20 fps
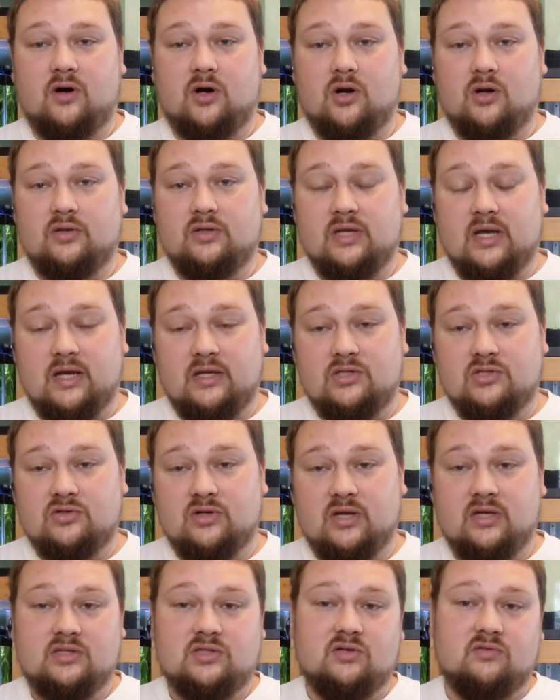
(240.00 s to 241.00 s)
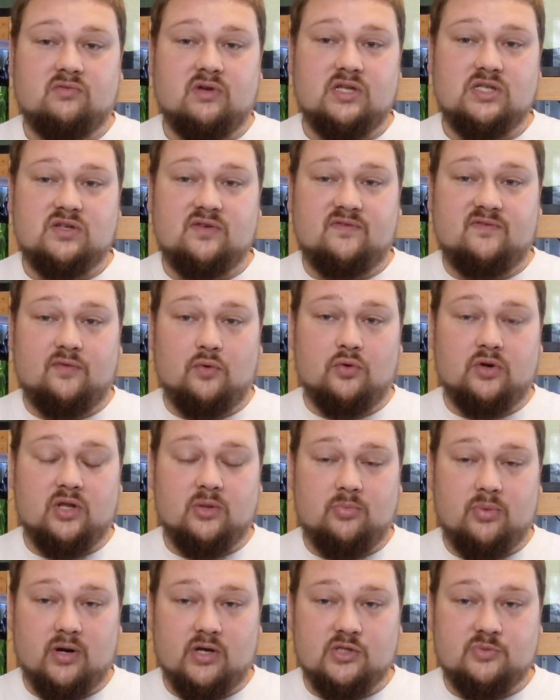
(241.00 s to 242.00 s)
our nitrate to reach 40
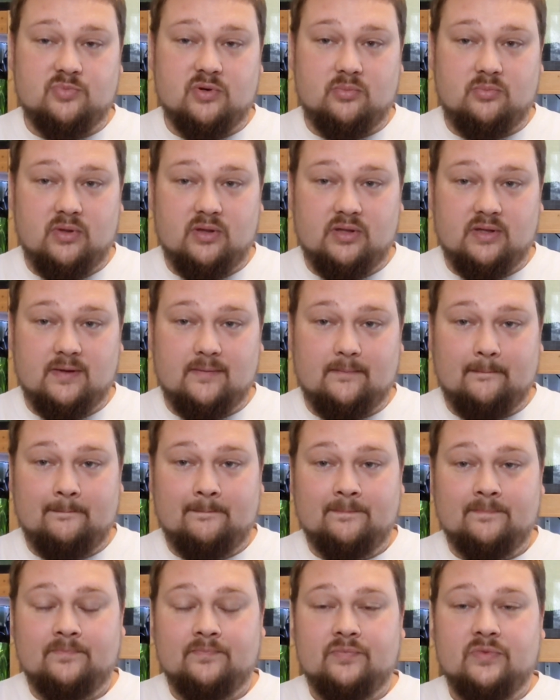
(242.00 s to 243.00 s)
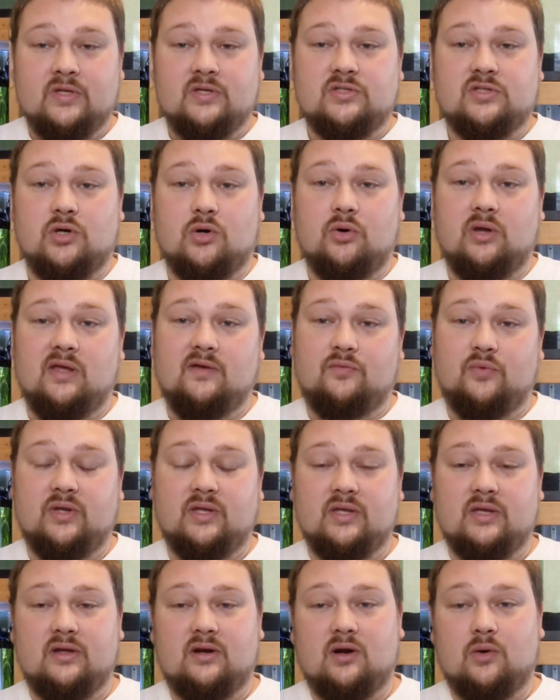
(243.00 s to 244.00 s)
parts per million. So if we
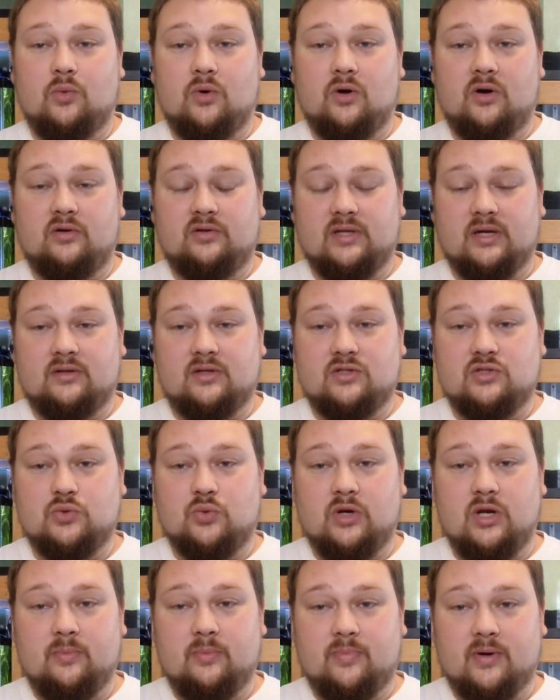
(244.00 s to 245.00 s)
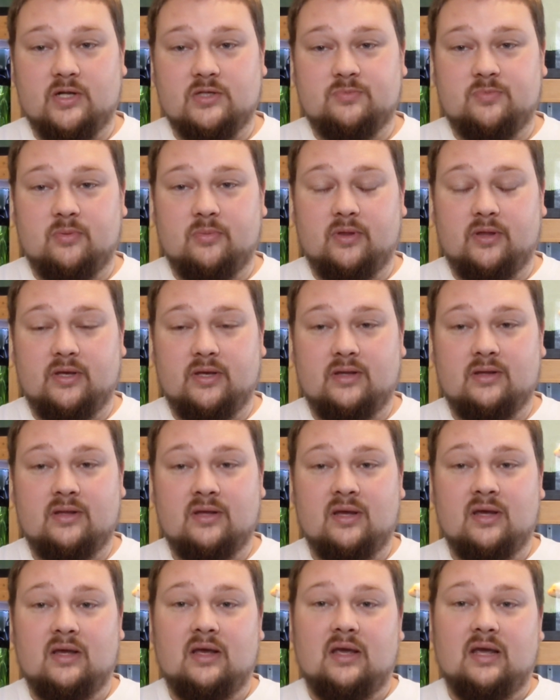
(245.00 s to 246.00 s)
can get our water down to 20 parts per million,
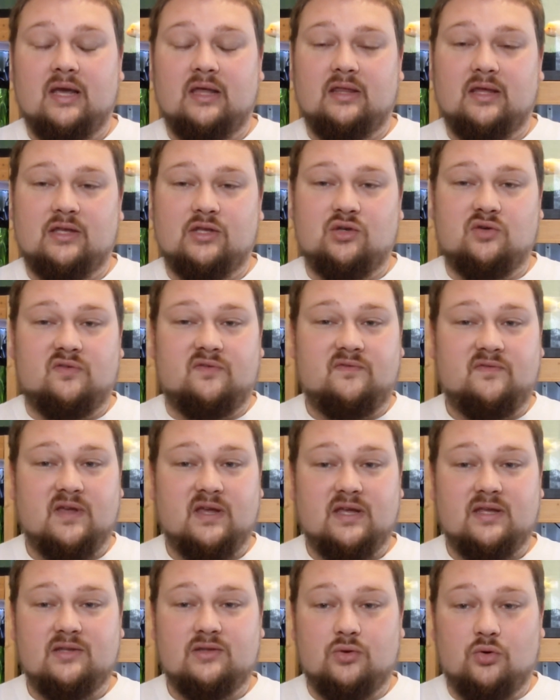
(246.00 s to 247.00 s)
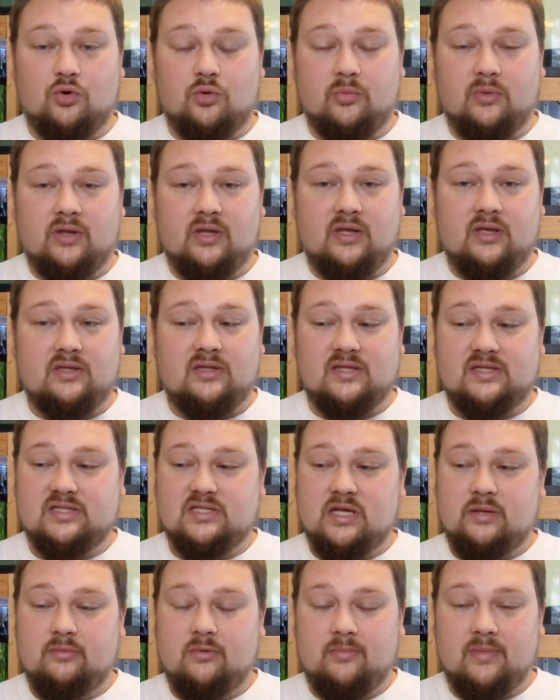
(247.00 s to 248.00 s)
and then you feed normally the
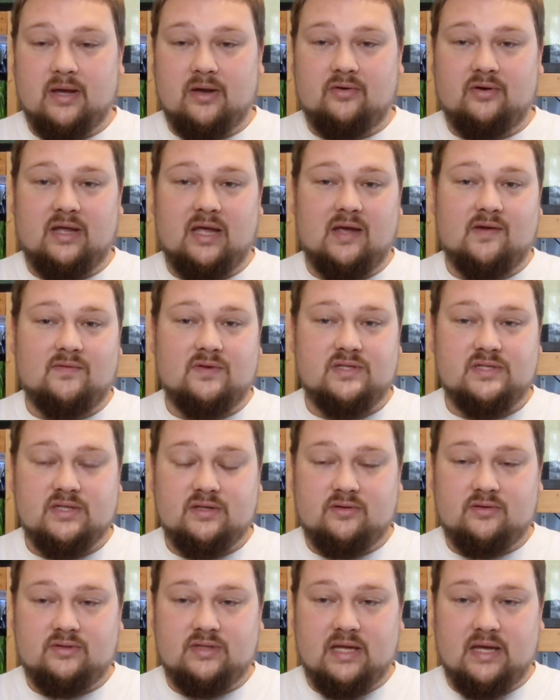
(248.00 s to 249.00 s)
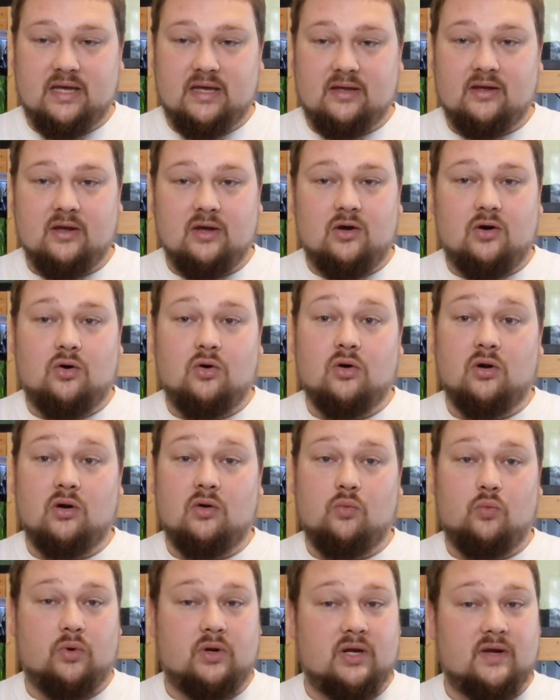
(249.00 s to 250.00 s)
same amount every single day,
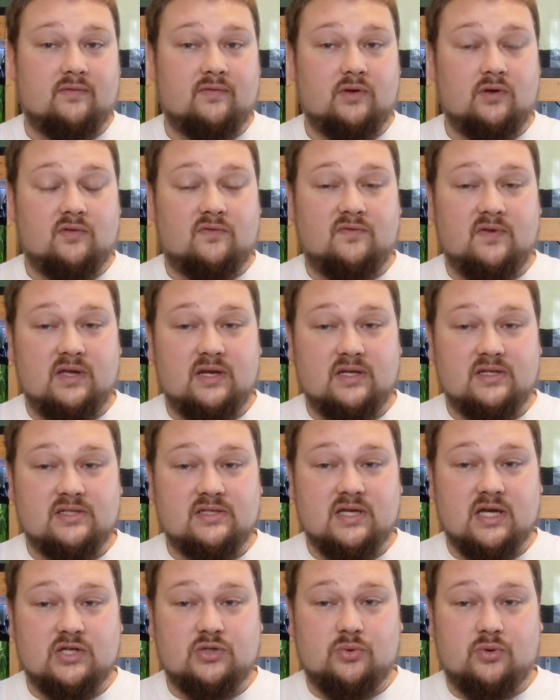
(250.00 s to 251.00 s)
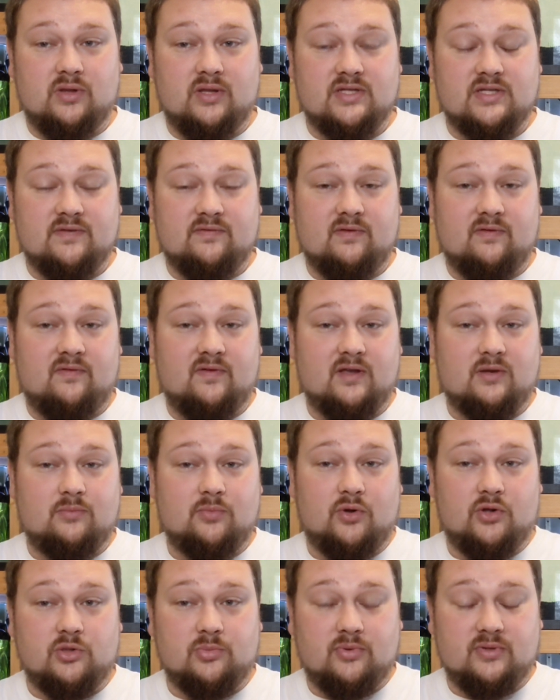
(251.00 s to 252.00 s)
or whatever your feeding schedule is, if you feed
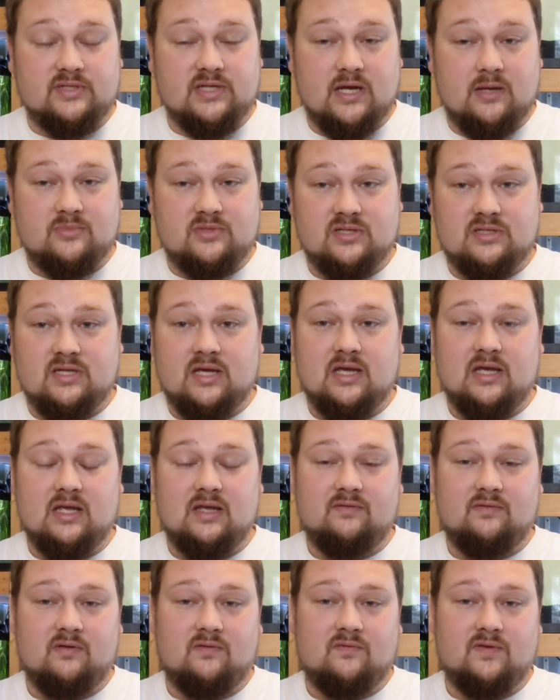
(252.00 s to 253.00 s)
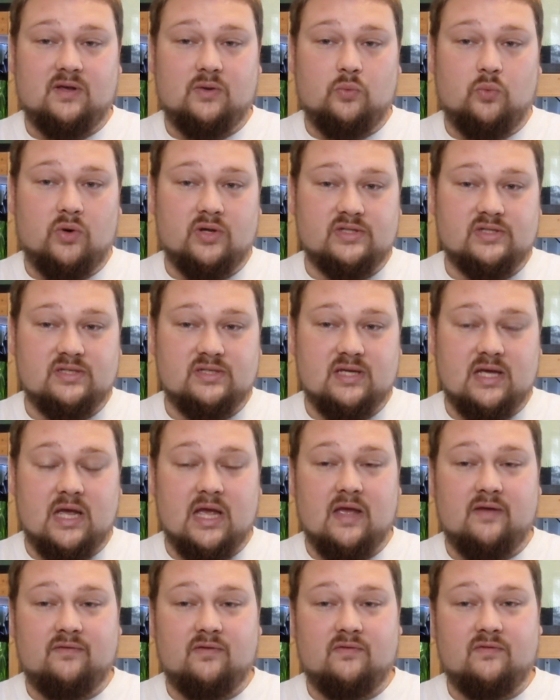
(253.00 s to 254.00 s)
multiple times a day, if you feed once a
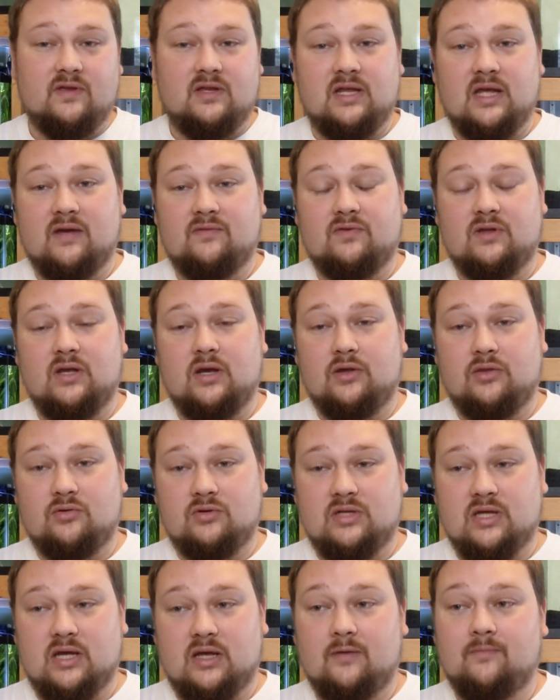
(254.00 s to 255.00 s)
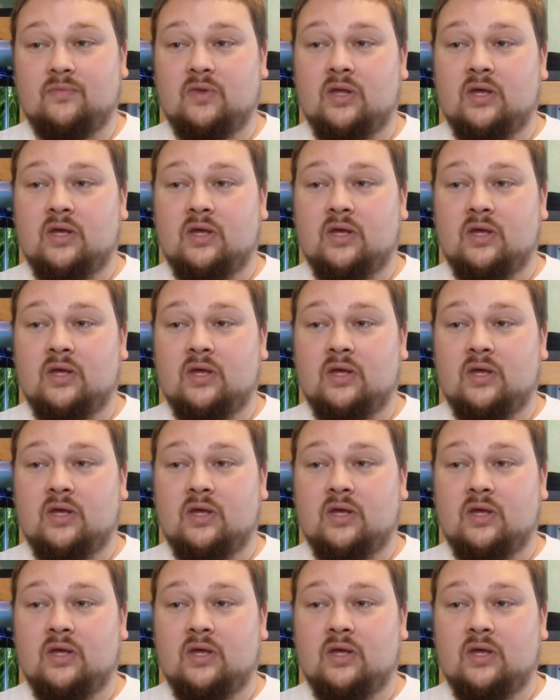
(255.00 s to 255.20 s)
day, if you feed every other day,